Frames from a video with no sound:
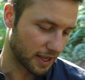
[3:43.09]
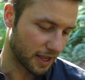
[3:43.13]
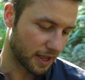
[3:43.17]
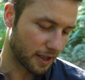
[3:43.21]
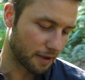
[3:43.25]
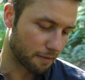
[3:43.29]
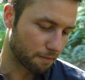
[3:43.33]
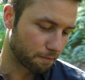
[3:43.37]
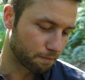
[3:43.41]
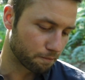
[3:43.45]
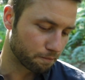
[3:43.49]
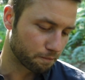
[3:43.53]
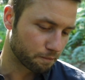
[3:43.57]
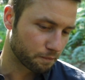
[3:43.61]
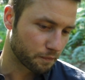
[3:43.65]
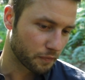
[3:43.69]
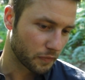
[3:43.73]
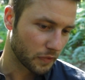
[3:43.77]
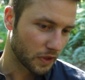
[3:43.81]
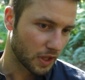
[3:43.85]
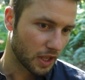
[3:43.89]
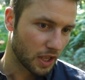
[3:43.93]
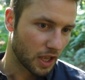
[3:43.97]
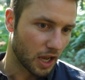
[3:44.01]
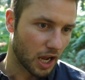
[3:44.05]

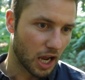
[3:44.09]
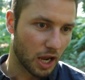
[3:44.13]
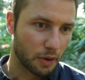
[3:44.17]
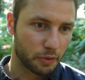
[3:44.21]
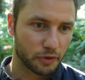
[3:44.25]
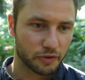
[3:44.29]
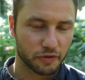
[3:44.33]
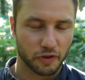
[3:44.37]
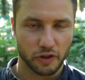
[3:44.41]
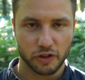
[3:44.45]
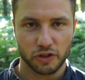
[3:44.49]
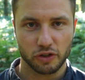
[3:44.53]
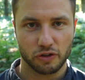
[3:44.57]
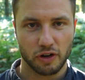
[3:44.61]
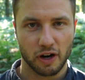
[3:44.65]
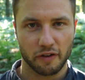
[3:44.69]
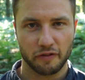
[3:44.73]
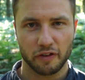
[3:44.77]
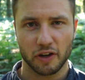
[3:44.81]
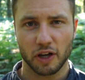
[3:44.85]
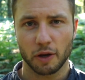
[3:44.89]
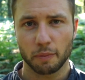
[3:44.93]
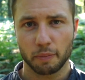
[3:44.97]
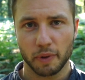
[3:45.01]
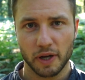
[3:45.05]
I was
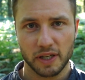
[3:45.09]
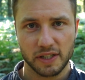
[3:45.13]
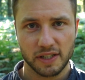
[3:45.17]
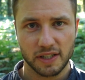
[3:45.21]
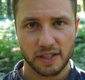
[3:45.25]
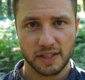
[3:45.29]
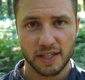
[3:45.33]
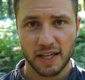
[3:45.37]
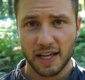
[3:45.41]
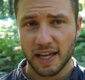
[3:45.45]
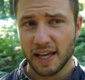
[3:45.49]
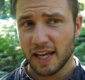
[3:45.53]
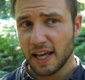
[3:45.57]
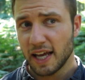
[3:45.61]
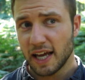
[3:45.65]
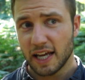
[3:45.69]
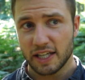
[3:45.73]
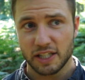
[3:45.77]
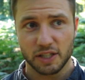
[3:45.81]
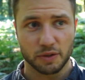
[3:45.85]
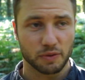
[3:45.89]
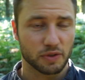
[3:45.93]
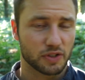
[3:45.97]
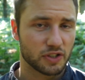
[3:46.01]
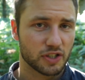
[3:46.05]
photographing a buzzard
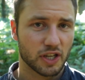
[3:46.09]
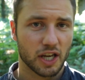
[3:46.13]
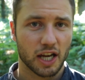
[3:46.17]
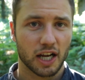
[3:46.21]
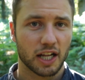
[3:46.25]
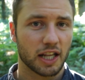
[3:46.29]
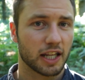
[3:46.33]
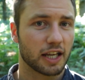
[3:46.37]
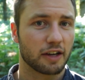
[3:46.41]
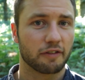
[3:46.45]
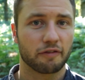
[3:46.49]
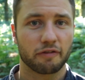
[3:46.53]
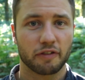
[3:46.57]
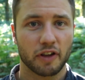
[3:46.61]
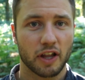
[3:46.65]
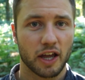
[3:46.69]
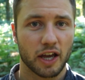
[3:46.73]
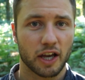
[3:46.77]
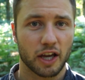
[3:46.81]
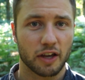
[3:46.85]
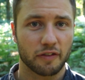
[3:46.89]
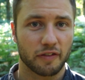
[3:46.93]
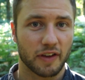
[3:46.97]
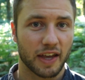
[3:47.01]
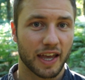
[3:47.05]
as it was circling and
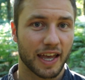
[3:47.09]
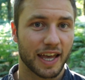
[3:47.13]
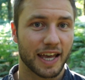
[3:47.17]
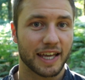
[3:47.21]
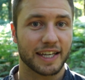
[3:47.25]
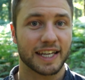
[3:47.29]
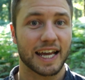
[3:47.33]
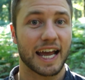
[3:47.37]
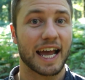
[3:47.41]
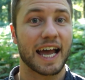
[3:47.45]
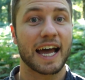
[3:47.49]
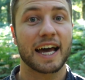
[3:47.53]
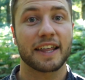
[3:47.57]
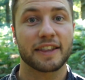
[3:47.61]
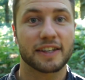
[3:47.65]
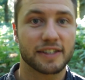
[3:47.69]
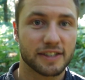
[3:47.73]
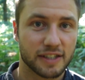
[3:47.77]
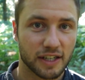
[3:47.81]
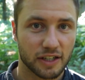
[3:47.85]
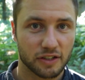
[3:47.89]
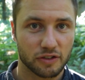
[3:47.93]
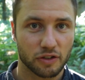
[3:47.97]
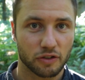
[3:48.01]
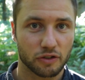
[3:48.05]
flying overhead at the
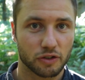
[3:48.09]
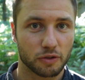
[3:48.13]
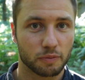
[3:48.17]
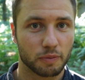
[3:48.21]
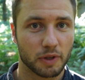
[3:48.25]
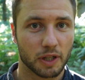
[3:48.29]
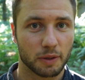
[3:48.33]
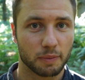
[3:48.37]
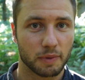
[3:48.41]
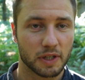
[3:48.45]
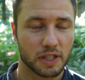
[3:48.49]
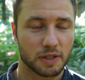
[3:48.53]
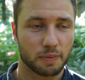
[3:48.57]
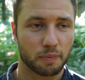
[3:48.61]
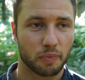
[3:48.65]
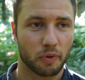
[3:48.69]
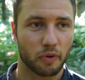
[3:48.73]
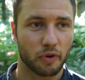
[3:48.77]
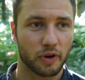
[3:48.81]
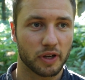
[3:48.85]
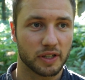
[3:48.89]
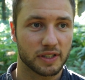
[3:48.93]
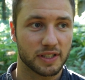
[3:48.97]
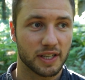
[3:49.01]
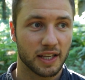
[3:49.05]
600mm
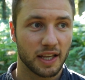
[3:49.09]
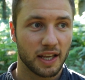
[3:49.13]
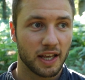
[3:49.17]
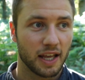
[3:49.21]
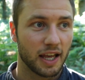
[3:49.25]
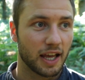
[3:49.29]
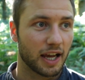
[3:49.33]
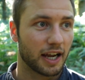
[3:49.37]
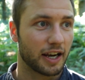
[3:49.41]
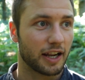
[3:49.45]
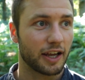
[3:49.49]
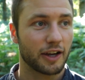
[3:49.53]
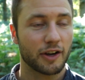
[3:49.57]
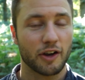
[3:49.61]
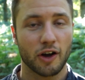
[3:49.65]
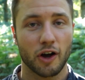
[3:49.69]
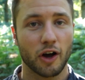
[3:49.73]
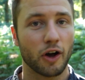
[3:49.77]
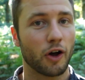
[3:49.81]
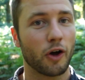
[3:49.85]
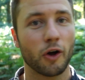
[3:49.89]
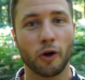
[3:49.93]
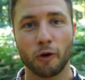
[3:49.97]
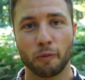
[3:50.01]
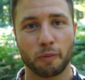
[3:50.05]
point, and I got a
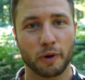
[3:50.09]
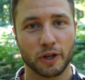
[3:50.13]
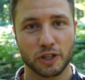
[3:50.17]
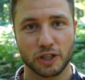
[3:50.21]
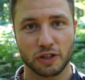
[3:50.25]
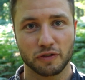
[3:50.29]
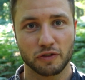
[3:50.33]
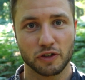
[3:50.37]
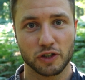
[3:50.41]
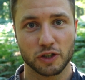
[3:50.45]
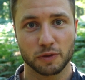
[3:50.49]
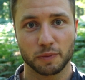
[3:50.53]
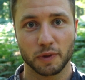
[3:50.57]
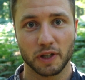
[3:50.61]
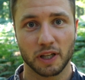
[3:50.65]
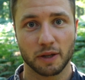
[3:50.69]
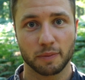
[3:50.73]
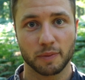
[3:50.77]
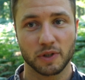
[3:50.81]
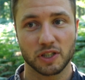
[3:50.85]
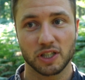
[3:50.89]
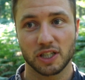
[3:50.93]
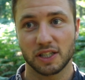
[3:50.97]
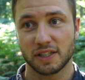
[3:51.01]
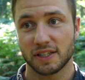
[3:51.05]
whole bunch of usable
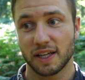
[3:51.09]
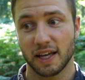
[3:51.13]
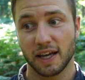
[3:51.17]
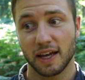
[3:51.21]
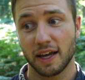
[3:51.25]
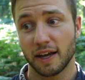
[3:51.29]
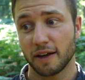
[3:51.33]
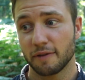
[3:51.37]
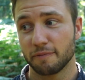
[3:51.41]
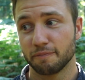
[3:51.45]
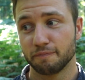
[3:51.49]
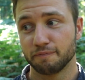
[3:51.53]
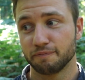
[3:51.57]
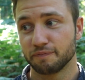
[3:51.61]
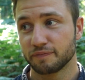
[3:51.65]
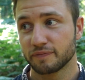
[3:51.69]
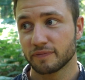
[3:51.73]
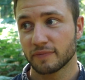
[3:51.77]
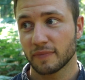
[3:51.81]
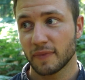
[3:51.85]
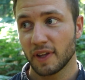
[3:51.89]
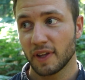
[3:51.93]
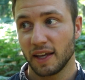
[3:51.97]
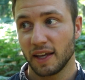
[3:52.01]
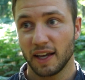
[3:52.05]
images. And
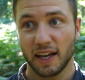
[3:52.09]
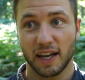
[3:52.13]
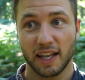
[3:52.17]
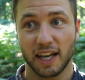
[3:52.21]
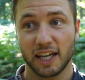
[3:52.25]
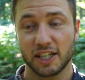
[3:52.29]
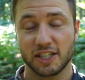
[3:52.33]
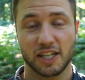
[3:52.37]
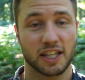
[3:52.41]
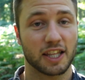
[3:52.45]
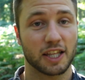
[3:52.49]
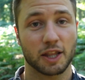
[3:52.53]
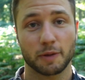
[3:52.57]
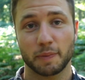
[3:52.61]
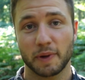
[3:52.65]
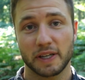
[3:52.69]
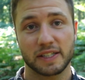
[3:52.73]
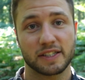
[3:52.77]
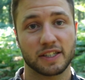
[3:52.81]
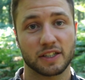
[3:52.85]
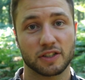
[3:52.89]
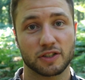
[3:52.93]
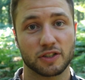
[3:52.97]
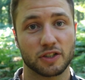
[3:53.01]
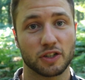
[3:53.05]
actually I think the
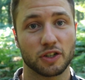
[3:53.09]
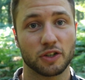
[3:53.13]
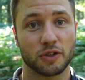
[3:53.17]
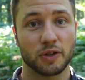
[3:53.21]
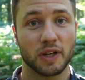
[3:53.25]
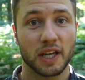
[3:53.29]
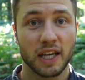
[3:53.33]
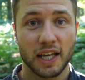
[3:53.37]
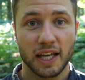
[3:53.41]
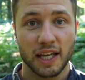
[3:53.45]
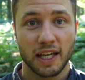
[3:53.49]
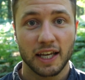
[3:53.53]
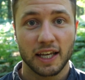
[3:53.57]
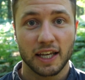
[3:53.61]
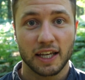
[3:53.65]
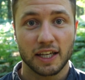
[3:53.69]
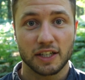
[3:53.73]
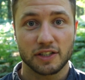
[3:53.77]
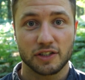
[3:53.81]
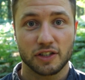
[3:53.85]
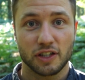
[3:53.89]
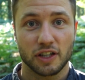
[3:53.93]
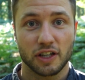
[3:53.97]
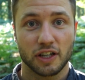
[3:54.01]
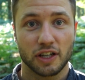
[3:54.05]
best thing to do
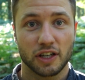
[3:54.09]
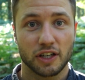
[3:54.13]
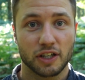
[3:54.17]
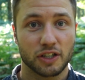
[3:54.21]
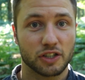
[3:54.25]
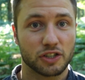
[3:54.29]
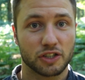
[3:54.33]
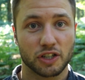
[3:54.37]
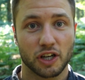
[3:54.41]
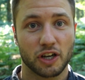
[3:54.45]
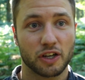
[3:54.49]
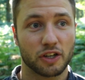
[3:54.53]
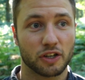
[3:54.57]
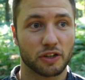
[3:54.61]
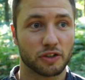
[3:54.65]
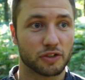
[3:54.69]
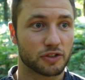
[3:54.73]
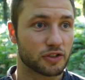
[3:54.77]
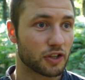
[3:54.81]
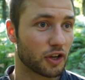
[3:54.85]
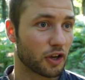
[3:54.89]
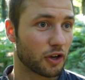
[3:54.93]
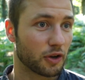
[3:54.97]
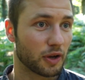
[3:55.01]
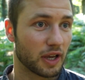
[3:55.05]
is to show you.
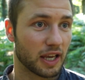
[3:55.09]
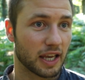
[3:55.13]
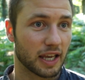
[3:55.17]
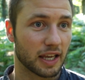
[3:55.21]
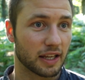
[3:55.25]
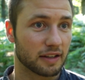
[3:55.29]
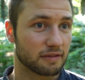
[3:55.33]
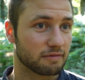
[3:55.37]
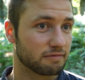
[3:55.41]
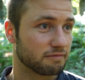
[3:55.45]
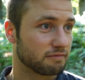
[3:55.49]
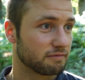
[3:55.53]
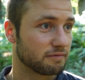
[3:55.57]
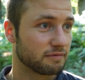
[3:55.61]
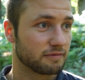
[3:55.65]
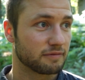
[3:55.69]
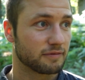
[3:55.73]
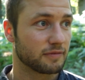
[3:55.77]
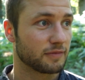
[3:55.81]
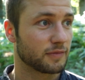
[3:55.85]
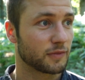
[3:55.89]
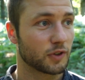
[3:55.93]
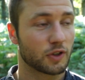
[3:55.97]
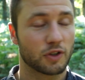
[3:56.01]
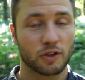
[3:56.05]
So it
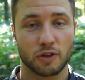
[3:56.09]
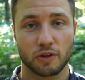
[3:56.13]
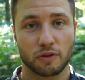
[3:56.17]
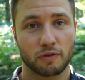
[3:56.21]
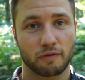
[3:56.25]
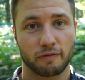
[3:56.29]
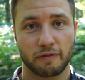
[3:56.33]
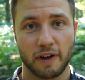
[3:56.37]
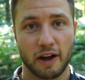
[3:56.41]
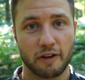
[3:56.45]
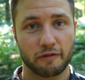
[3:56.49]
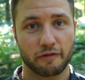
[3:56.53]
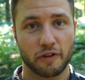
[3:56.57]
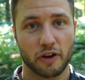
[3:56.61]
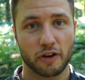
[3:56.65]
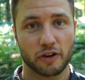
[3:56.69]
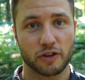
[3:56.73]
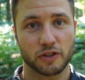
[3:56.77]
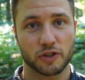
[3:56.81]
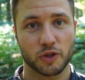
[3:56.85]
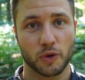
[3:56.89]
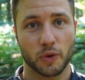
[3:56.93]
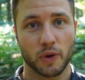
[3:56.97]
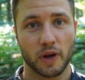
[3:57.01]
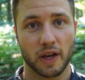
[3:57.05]
found
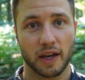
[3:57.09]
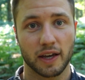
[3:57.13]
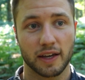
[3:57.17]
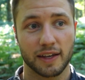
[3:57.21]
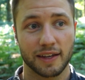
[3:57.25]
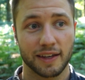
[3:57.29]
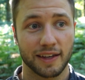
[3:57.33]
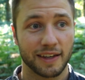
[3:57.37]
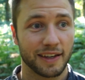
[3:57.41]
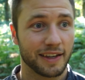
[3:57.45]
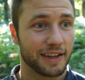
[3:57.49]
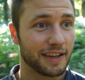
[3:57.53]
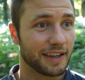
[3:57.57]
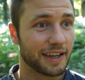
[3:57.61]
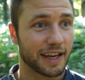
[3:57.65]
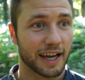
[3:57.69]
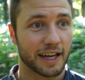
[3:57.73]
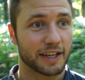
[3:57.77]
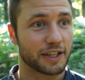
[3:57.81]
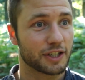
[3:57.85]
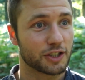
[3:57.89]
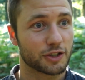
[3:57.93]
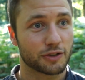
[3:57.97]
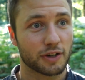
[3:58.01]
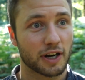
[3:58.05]
focus quick
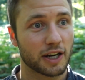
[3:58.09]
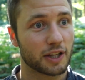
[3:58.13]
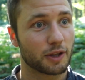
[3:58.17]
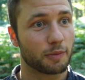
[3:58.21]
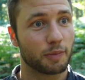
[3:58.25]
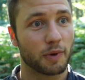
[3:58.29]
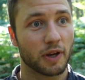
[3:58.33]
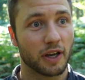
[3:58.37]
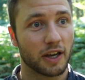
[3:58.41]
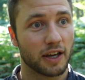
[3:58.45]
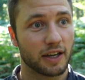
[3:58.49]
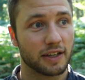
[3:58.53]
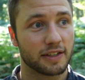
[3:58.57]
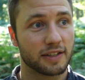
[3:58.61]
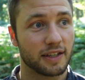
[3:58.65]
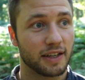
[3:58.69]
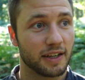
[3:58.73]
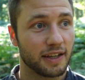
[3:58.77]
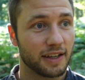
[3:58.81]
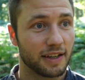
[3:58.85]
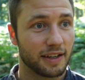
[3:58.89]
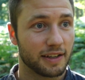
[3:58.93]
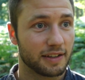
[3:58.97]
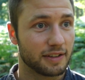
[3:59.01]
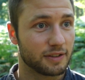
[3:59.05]
and it tracked the bird
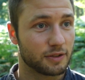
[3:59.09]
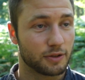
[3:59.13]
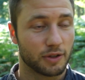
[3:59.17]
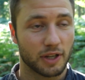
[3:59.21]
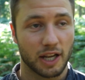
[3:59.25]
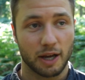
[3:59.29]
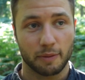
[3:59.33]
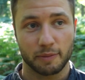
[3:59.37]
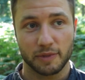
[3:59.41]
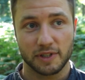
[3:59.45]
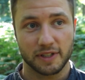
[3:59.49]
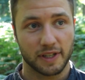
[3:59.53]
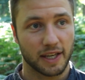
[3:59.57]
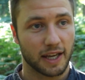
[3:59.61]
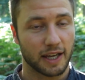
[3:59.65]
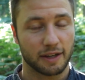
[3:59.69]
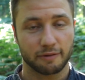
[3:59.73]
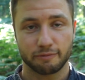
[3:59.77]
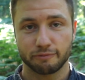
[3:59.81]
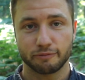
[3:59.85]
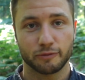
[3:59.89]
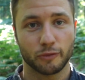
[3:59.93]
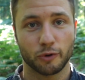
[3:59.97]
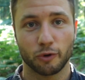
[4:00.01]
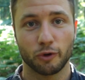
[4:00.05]
to allow me to get
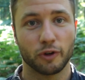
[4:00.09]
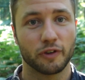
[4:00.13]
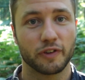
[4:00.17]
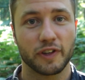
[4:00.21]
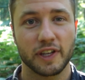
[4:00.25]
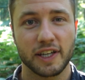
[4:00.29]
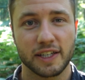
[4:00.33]
all of